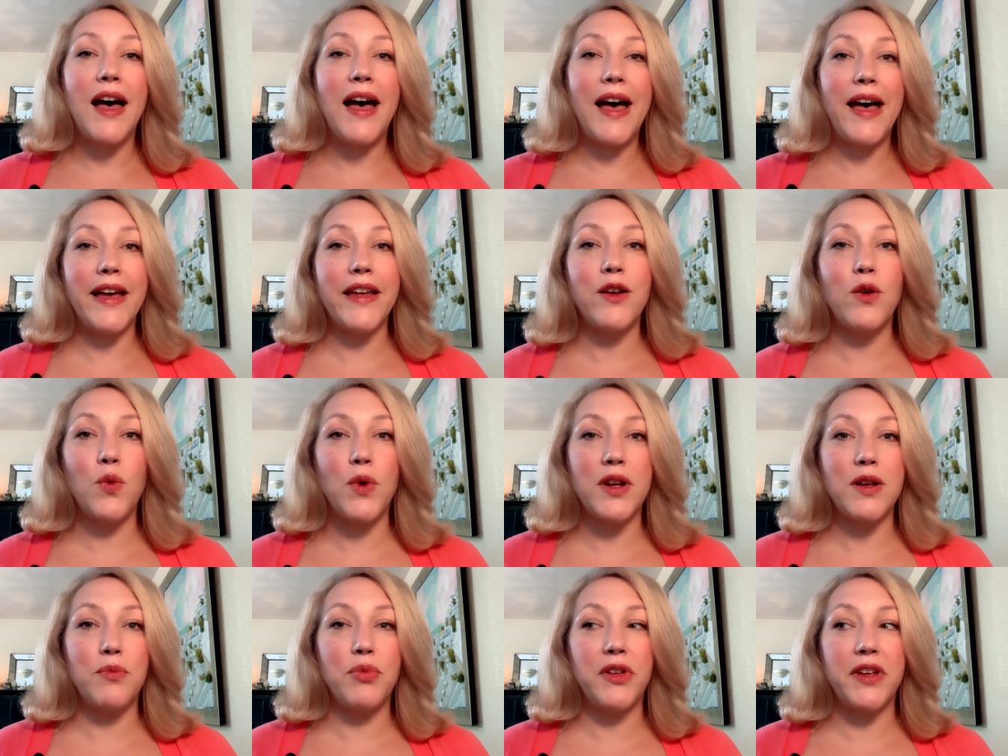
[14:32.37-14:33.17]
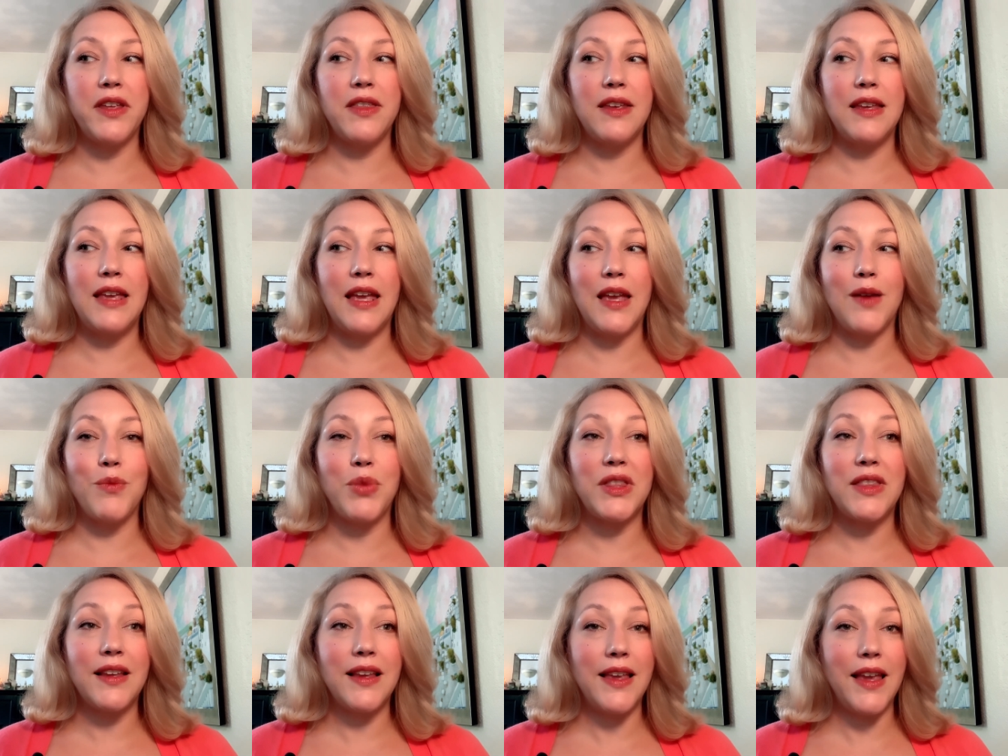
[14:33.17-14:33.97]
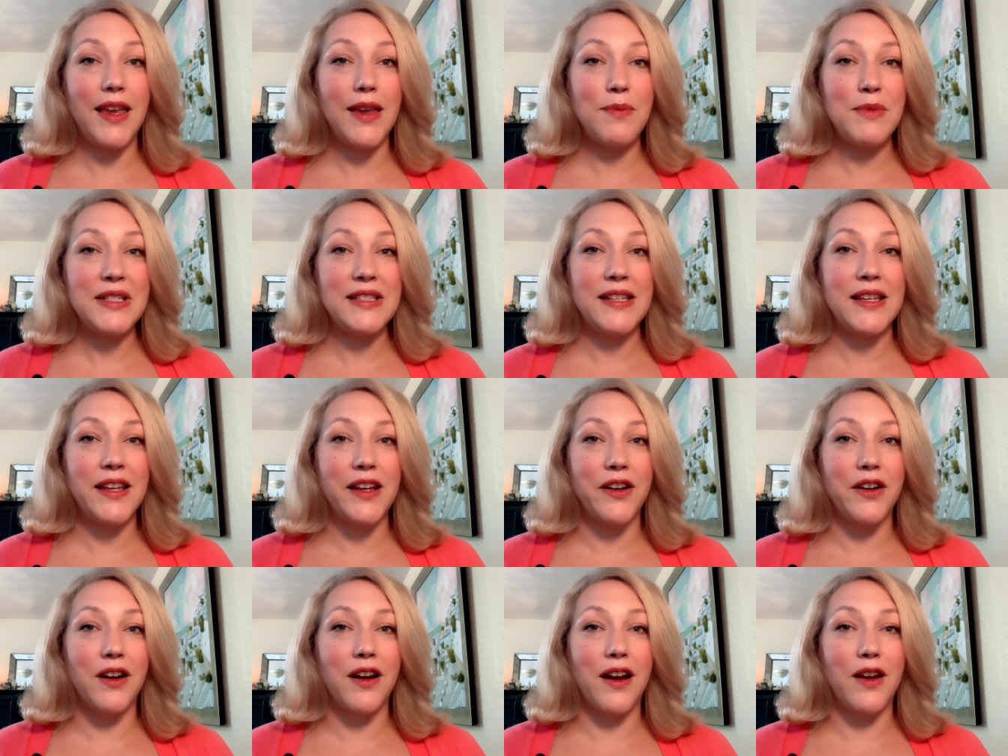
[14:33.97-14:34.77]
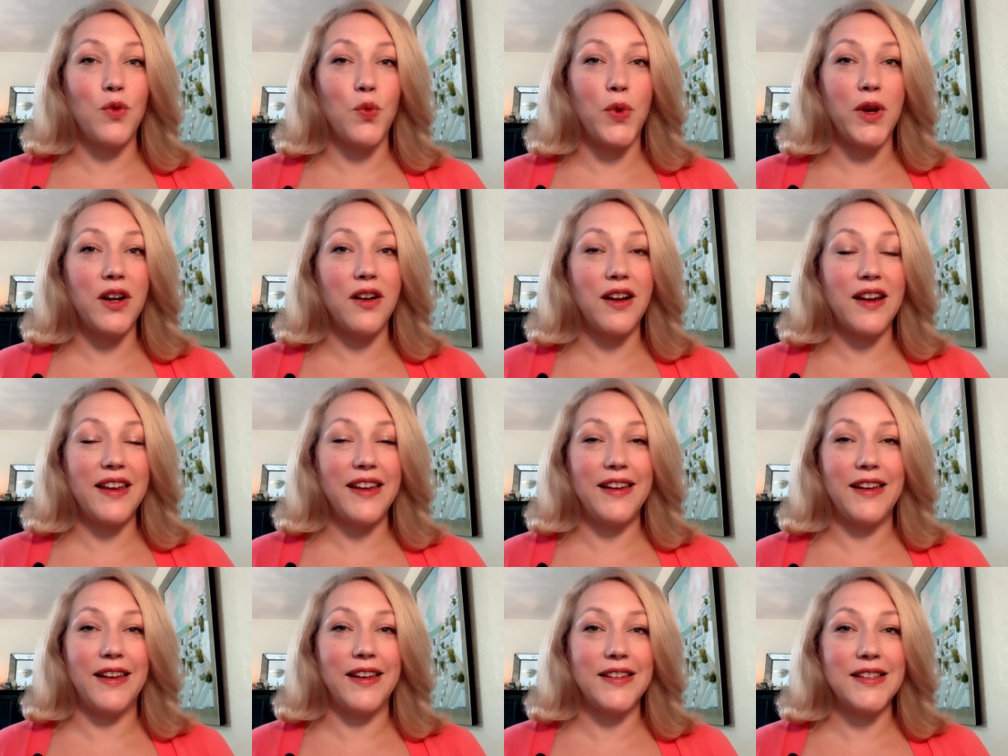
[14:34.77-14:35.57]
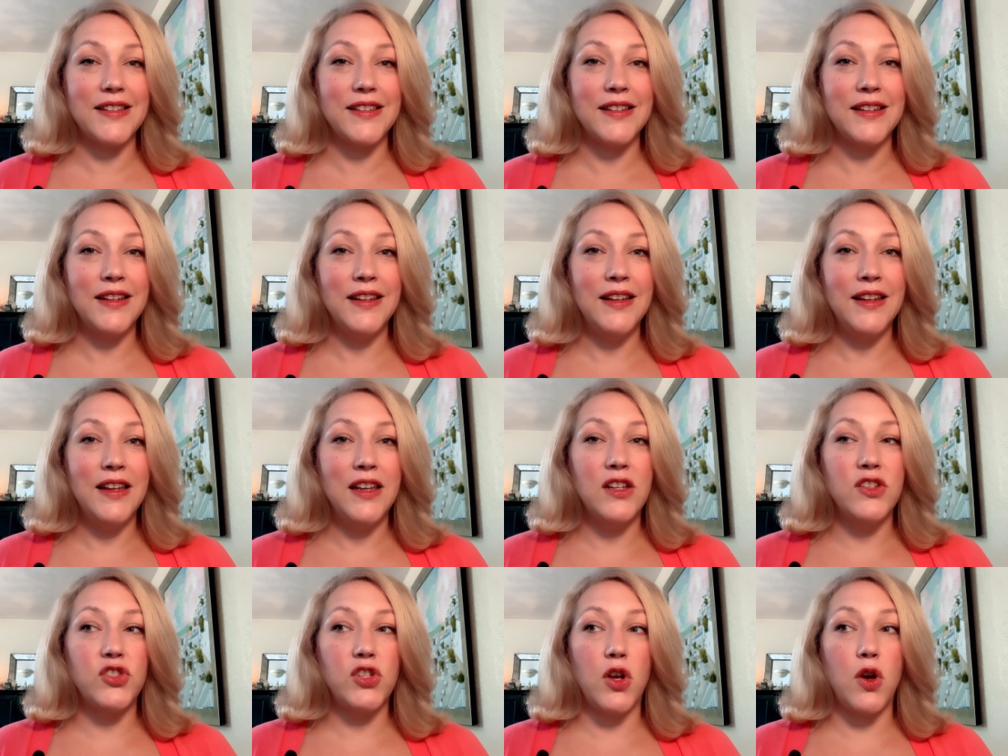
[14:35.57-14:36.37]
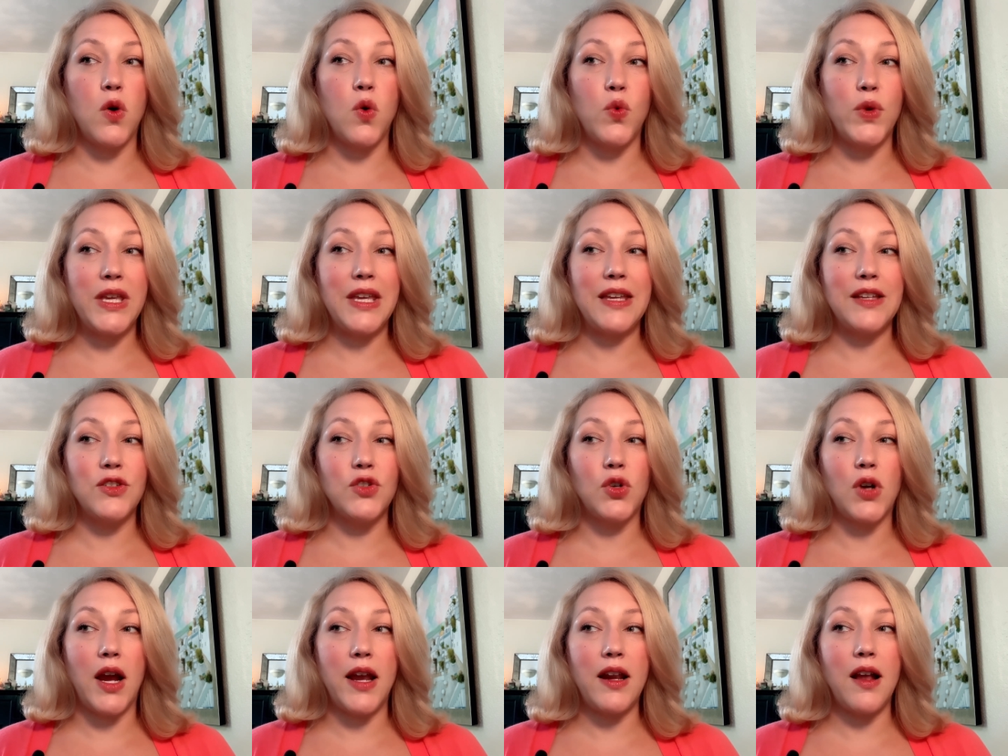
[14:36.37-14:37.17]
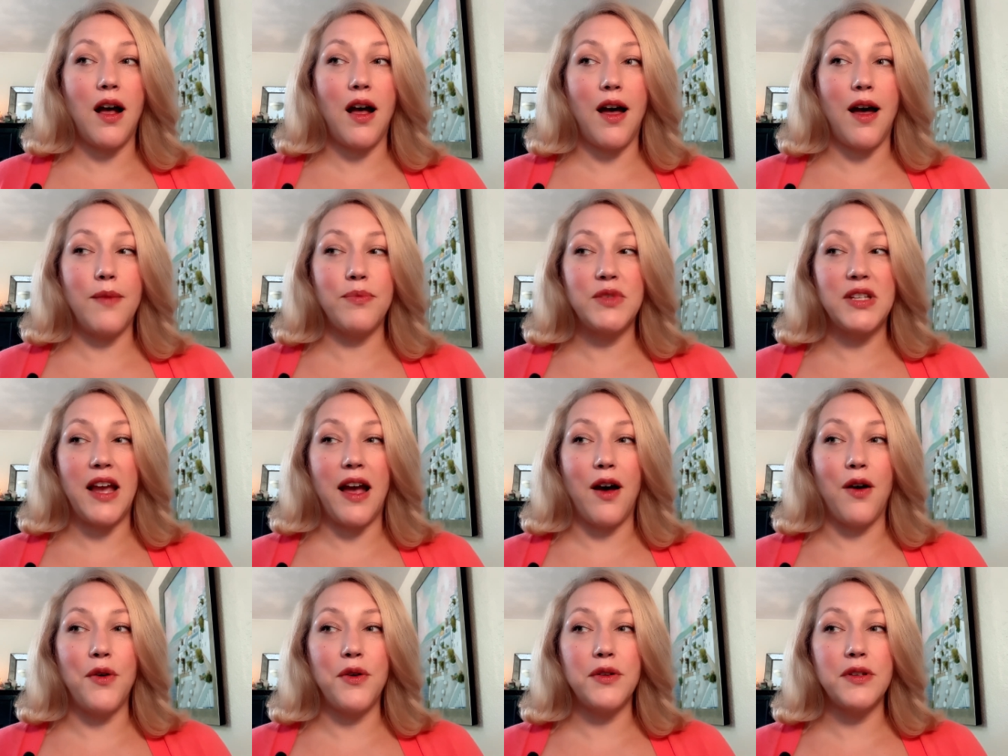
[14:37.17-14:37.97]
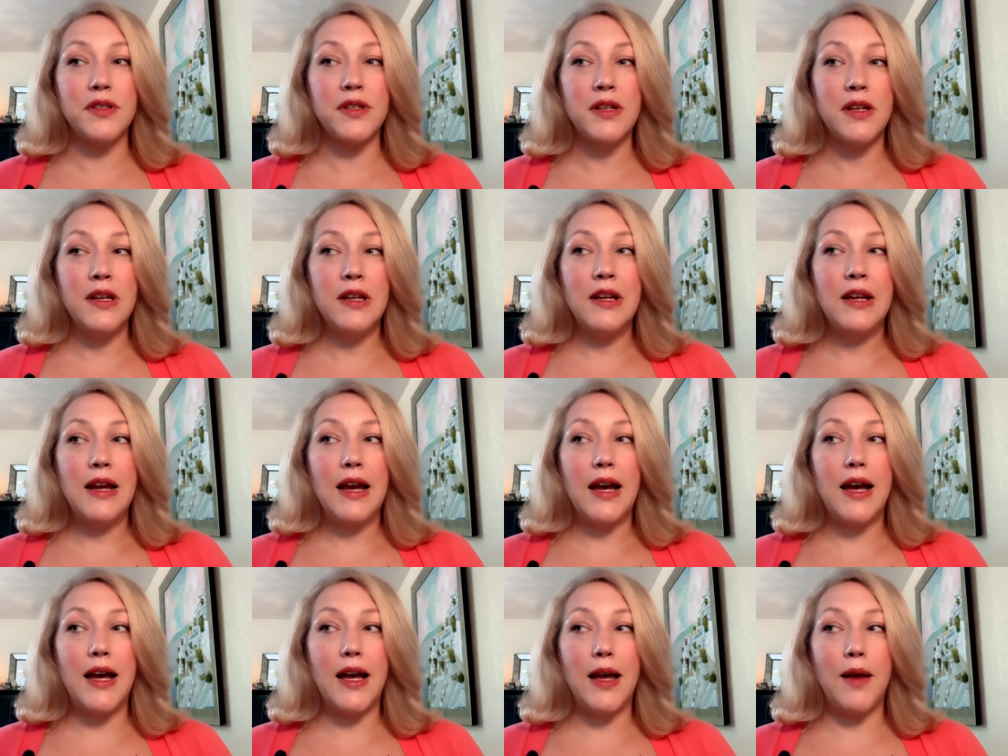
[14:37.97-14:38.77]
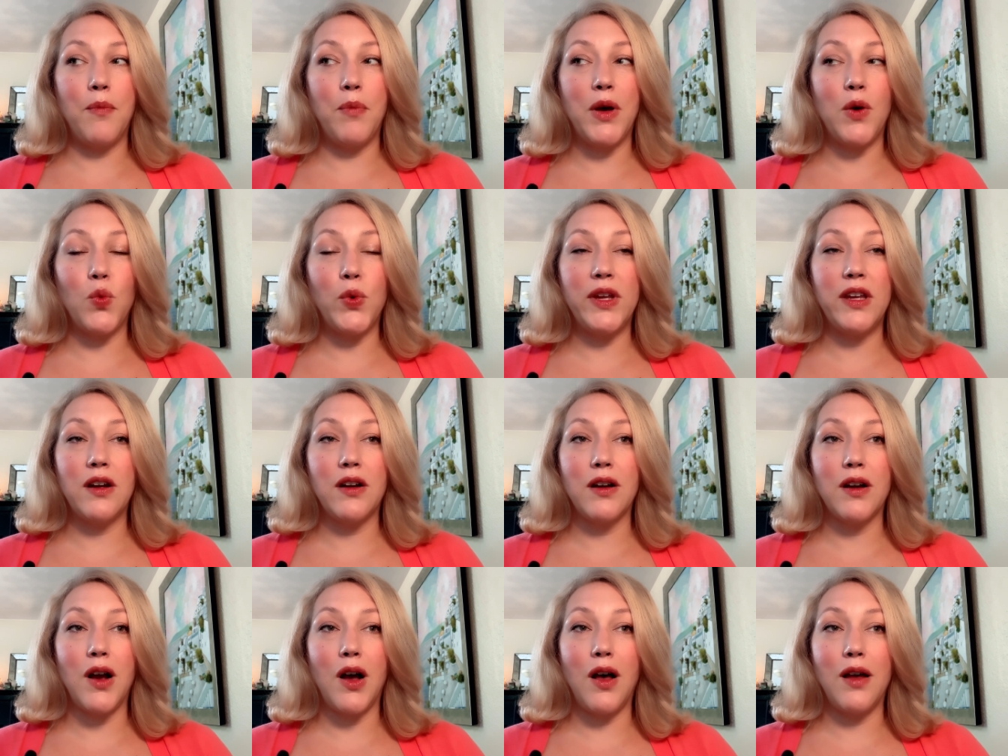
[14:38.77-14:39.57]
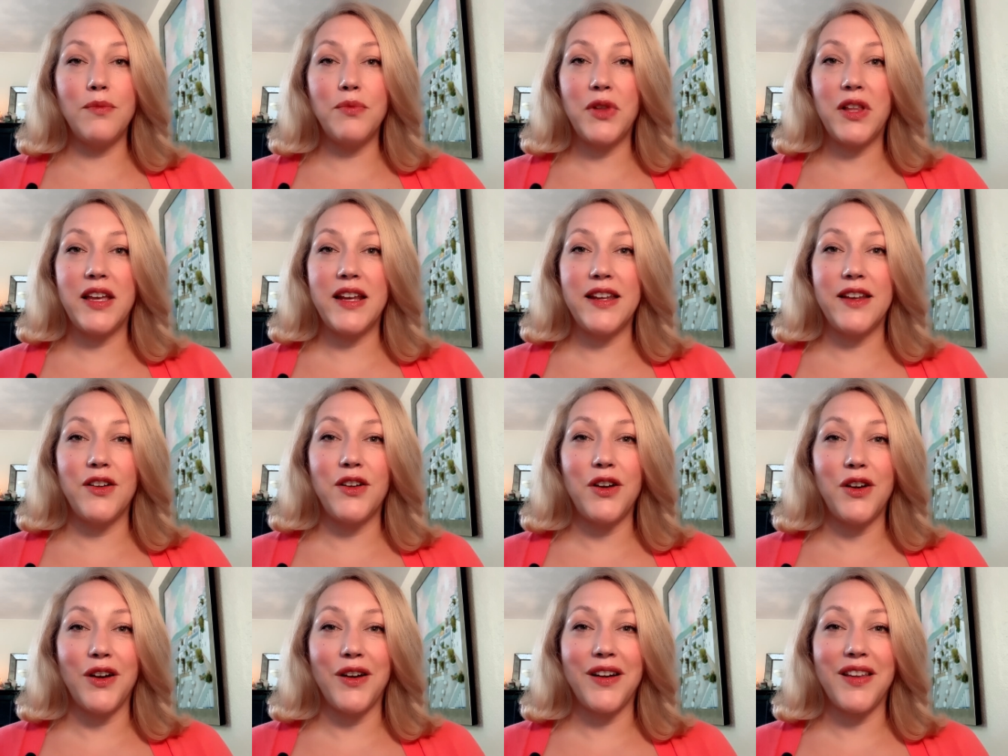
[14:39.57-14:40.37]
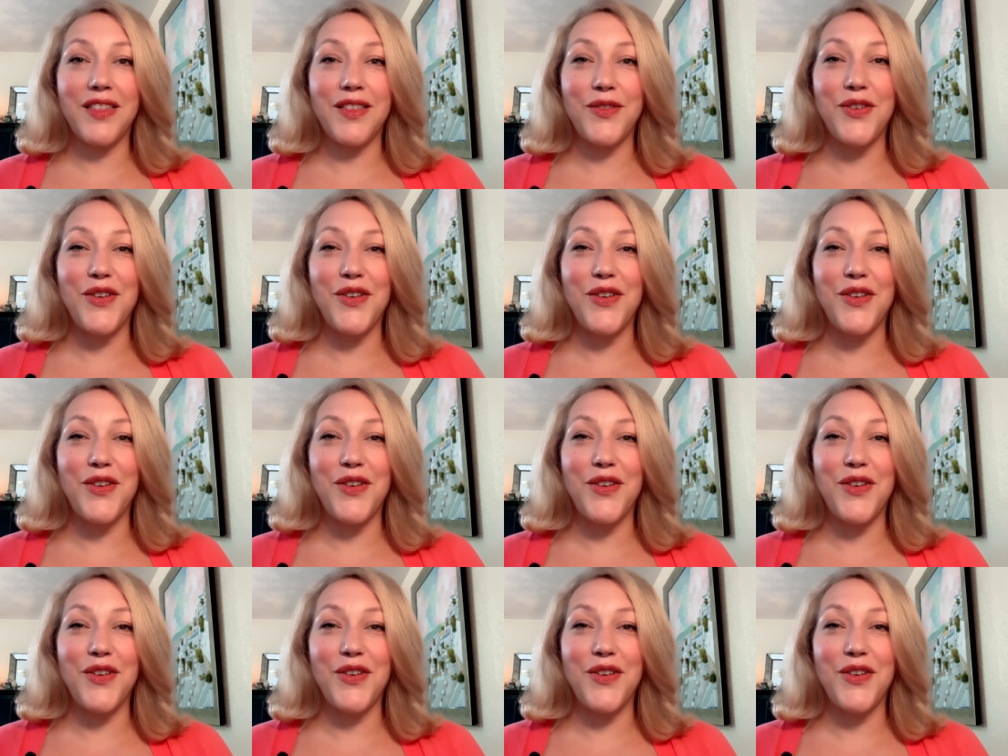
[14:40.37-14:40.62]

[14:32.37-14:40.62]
I don't want to play the game, but the game is here and we're in it. So we can try to opt out, um, but we are on planet Earth,